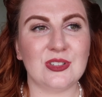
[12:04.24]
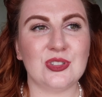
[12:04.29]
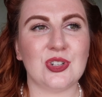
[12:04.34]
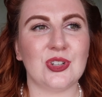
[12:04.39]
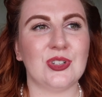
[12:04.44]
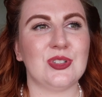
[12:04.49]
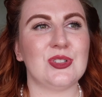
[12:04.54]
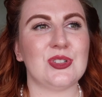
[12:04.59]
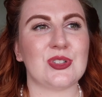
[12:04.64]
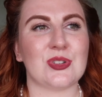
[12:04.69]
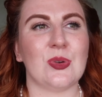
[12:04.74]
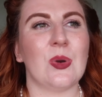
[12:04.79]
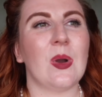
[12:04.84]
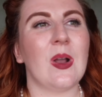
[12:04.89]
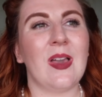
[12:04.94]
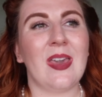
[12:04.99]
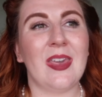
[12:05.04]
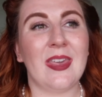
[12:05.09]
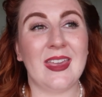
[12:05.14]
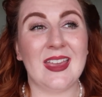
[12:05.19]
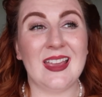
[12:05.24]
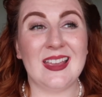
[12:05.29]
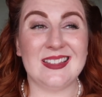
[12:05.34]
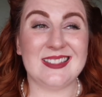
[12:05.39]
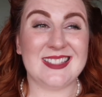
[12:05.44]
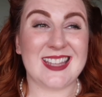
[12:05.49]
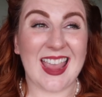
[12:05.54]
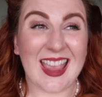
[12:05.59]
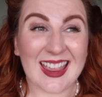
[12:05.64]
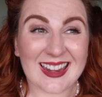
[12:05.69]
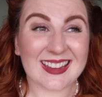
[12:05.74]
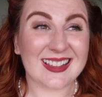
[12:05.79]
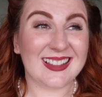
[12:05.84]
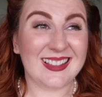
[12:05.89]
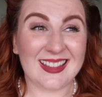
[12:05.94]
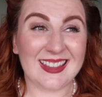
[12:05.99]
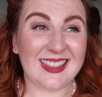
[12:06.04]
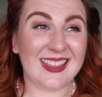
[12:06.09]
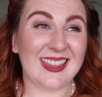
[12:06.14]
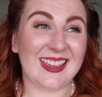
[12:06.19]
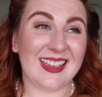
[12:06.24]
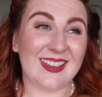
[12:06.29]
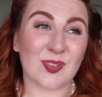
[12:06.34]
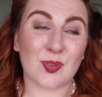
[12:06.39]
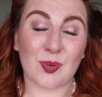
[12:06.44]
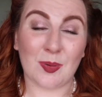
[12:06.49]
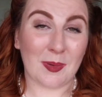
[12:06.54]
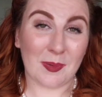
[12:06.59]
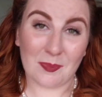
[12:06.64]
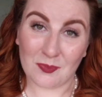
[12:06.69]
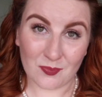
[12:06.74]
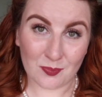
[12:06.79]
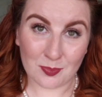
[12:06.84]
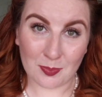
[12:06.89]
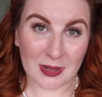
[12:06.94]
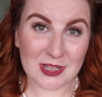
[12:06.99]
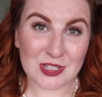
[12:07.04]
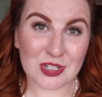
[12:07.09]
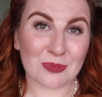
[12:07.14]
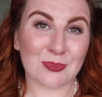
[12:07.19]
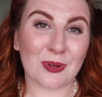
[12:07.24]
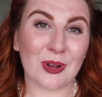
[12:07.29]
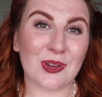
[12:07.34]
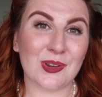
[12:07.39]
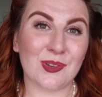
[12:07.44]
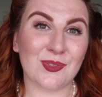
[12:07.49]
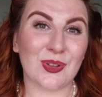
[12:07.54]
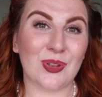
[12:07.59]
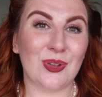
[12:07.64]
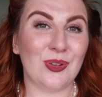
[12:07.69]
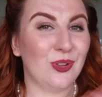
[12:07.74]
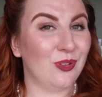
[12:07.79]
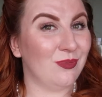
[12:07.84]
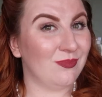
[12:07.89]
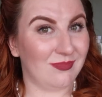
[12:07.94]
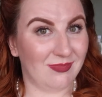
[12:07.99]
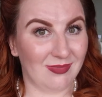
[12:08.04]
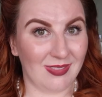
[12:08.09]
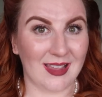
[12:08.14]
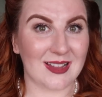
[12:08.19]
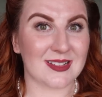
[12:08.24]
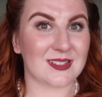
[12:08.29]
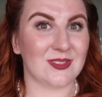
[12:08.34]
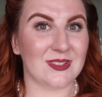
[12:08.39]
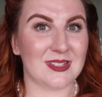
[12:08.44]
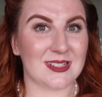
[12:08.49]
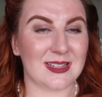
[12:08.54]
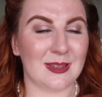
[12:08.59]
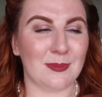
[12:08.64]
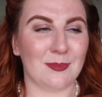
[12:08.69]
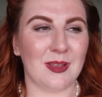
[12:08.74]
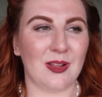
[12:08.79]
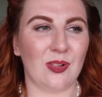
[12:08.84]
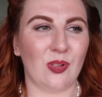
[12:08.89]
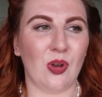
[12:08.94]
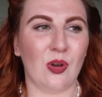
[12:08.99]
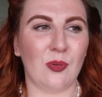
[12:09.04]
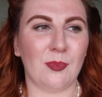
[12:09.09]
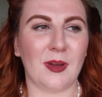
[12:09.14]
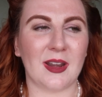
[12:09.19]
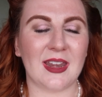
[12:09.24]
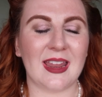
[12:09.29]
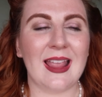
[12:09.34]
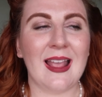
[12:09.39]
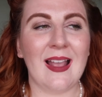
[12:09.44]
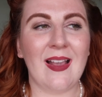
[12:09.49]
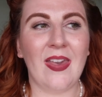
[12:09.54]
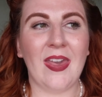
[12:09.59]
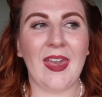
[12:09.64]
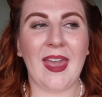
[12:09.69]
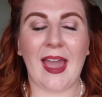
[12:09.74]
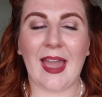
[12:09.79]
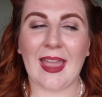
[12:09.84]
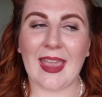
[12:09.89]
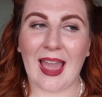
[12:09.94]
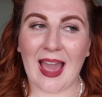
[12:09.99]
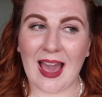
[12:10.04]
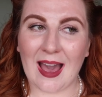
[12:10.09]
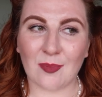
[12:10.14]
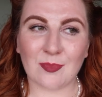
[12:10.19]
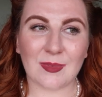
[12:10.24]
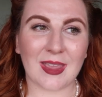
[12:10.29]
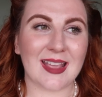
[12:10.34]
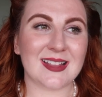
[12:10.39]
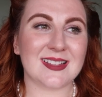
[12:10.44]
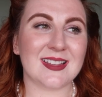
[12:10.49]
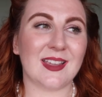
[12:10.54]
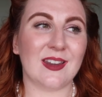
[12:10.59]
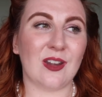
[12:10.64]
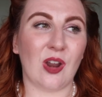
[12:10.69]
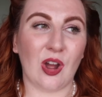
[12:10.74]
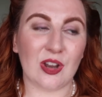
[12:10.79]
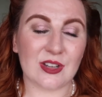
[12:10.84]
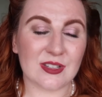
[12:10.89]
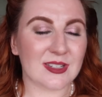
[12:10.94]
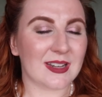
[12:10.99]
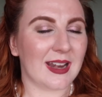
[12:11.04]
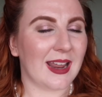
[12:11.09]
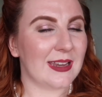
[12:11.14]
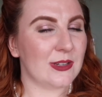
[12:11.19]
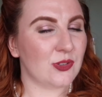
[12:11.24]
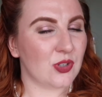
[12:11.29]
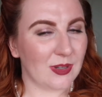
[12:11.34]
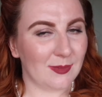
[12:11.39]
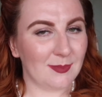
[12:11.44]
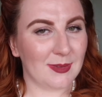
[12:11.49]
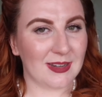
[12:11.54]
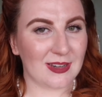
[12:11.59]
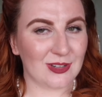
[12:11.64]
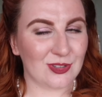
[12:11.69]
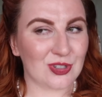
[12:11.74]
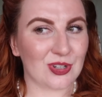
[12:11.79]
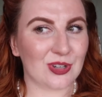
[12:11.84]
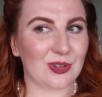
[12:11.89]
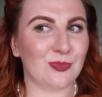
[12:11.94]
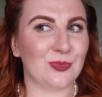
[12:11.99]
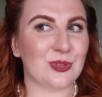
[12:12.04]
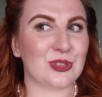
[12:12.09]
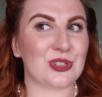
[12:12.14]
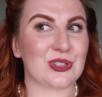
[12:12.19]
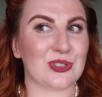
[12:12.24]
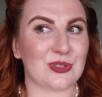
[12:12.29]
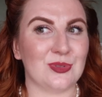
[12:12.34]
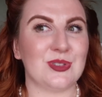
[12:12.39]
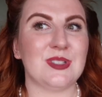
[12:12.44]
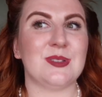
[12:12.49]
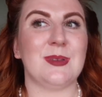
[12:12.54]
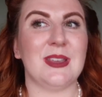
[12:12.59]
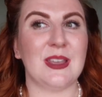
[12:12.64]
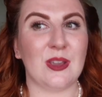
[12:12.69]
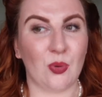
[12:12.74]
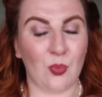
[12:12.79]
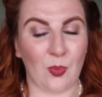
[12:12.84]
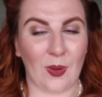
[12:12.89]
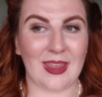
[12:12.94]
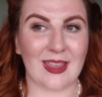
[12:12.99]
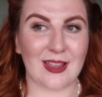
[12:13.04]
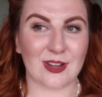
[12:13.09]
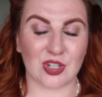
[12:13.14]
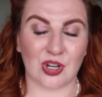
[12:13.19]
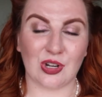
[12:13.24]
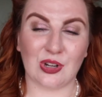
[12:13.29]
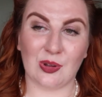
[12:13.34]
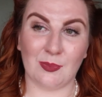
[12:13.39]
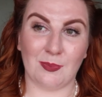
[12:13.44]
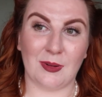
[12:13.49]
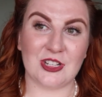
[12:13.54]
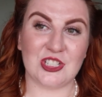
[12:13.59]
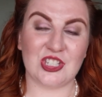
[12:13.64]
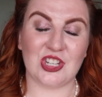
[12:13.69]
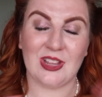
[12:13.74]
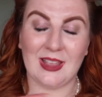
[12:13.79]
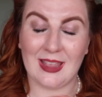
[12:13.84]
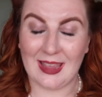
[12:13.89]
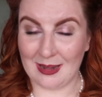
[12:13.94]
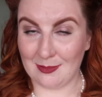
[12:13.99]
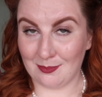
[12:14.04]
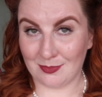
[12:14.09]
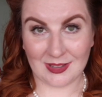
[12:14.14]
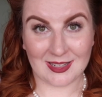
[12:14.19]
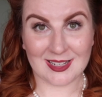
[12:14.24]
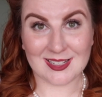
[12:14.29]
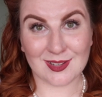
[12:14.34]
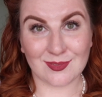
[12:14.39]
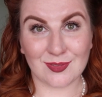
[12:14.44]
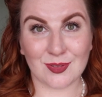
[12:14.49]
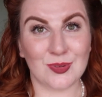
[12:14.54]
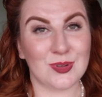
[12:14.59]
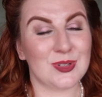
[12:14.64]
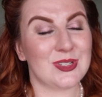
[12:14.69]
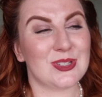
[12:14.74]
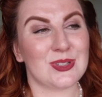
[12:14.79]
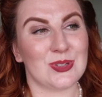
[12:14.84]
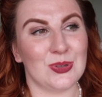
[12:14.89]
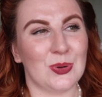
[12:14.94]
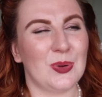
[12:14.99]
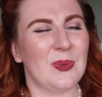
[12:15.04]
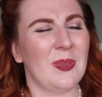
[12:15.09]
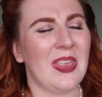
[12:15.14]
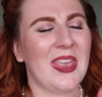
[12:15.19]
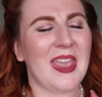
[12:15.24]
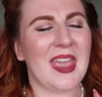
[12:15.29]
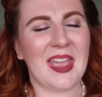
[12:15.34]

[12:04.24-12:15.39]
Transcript: in June, so technically from a budget point of view, that's going to save me a lot of money. I am getting an under eye treatment in June, which is going to be quite a chunk of budget in place of those, so